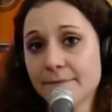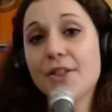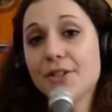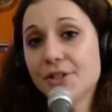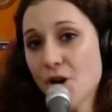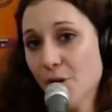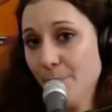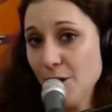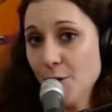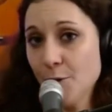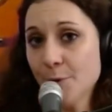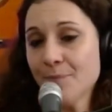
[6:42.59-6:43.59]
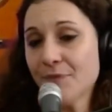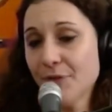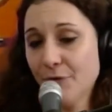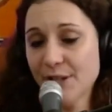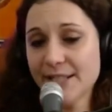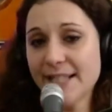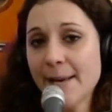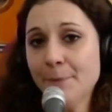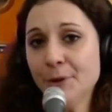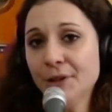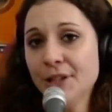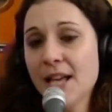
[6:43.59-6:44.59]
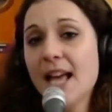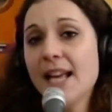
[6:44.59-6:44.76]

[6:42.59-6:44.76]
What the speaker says: The song Blue, for example,